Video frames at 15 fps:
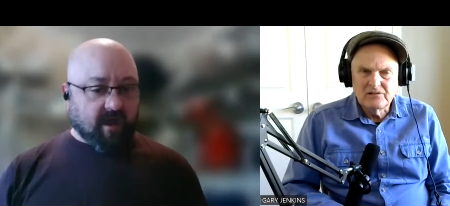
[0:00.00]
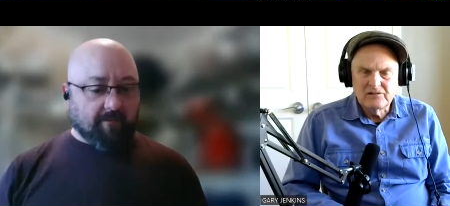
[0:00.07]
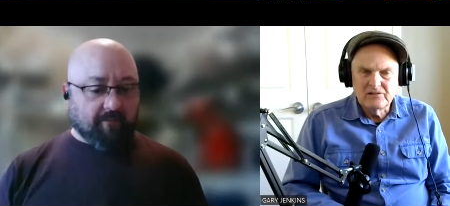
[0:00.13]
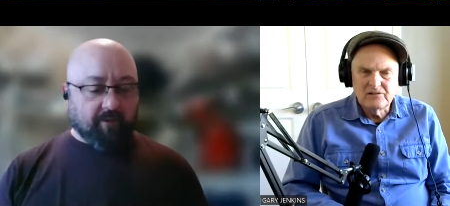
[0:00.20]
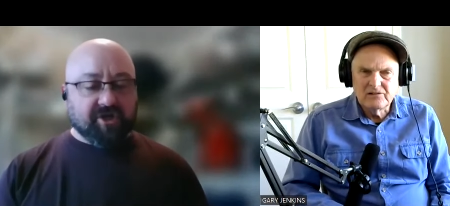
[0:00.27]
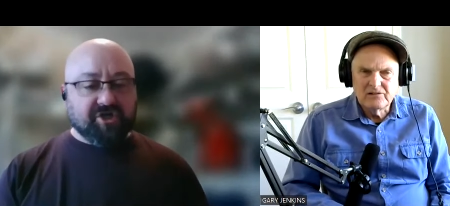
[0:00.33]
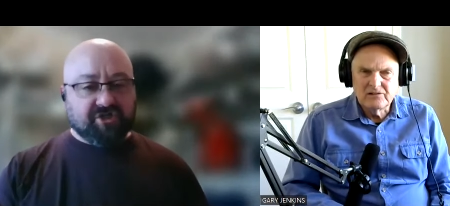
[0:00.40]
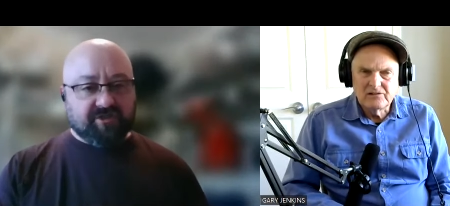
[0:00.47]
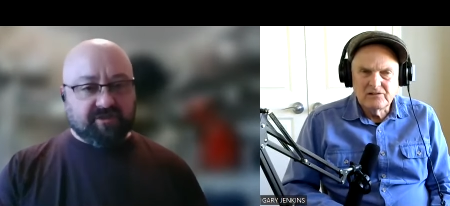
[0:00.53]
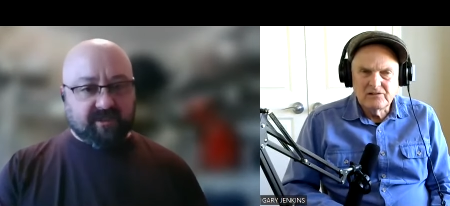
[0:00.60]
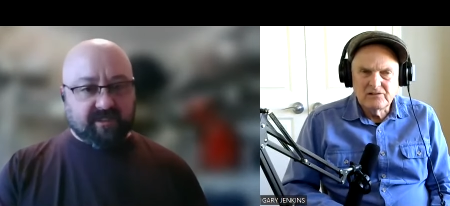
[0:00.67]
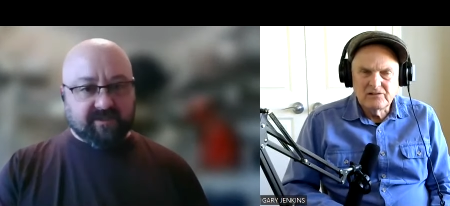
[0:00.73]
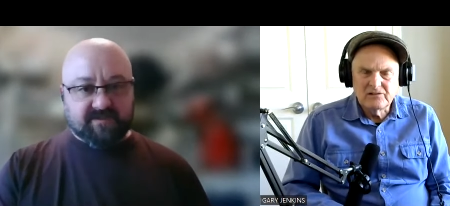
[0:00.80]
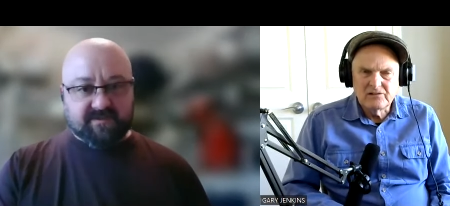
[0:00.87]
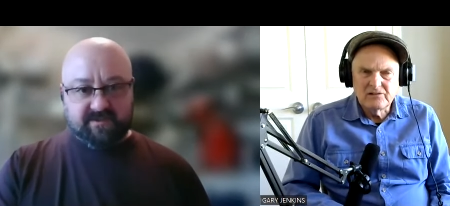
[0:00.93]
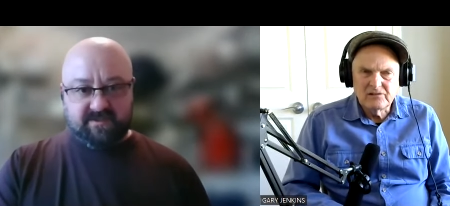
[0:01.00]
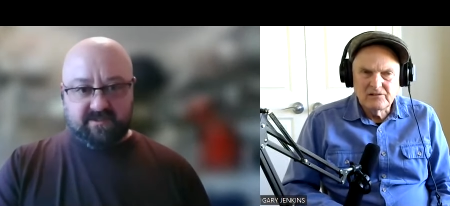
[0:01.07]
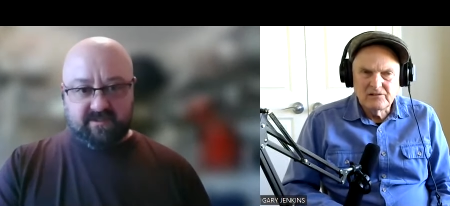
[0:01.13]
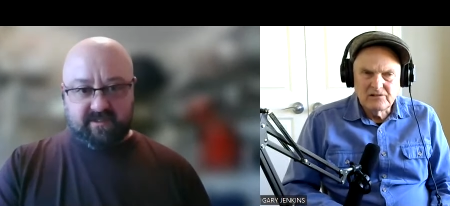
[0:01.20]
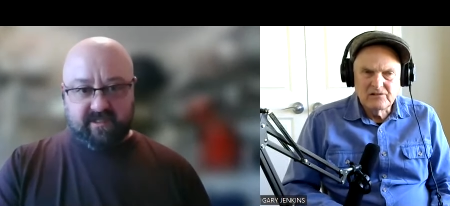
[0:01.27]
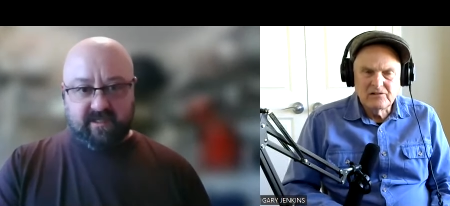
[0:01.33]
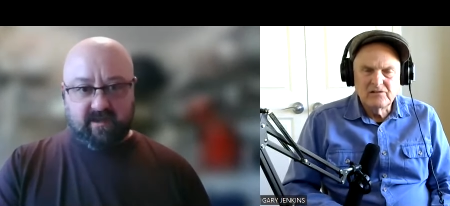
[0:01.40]
Speaker 1: operation in
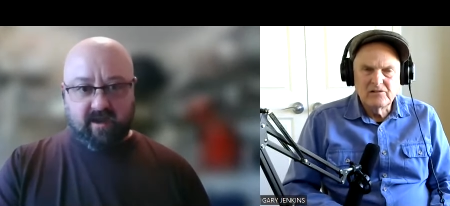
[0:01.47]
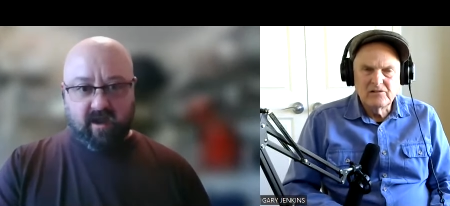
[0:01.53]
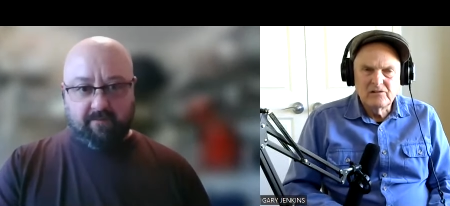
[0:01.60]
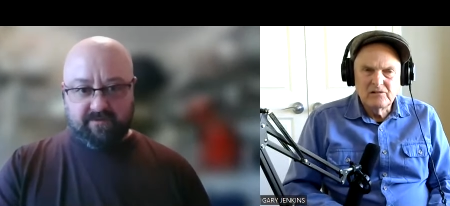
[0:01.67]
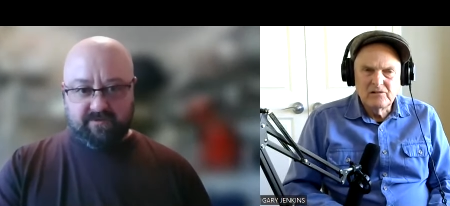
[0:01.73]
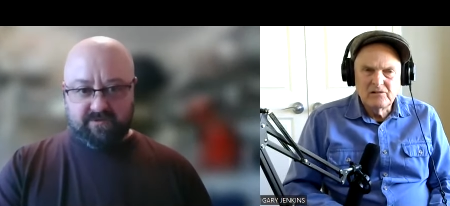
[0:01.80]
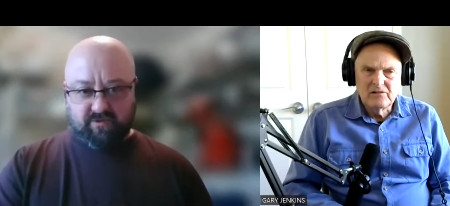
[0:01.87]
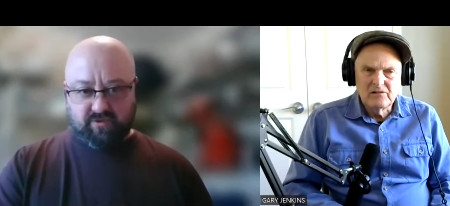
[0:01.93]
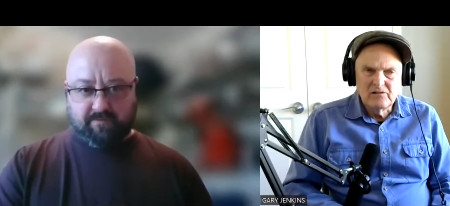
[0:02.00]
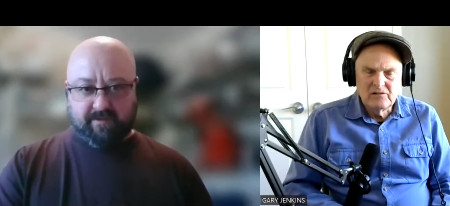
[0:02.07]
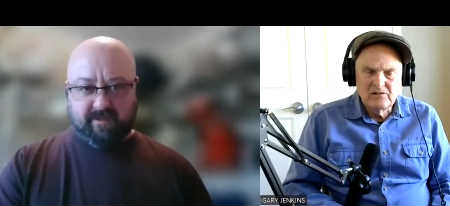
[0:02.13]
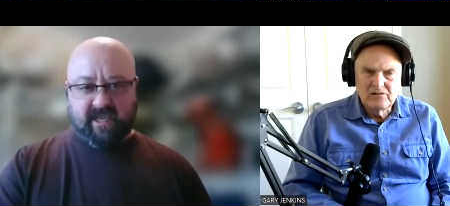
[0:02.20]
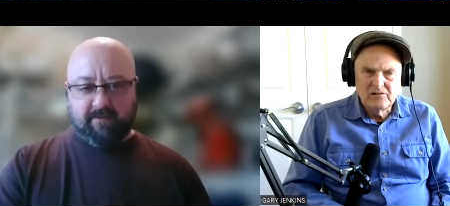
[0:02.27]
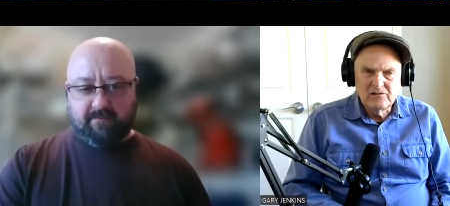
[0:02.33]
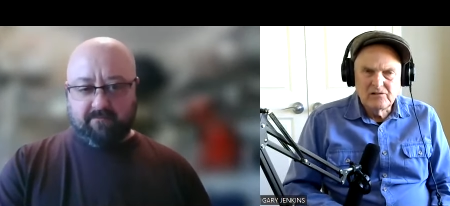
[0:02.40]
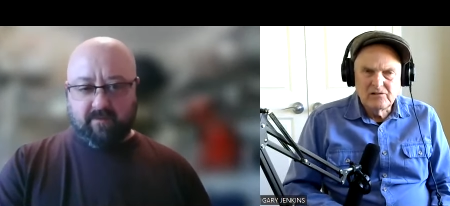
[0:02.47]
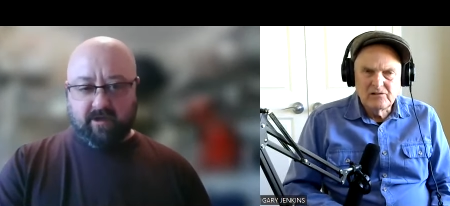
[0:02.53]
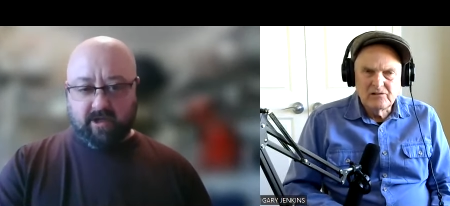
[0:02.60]
Sicily up until it became a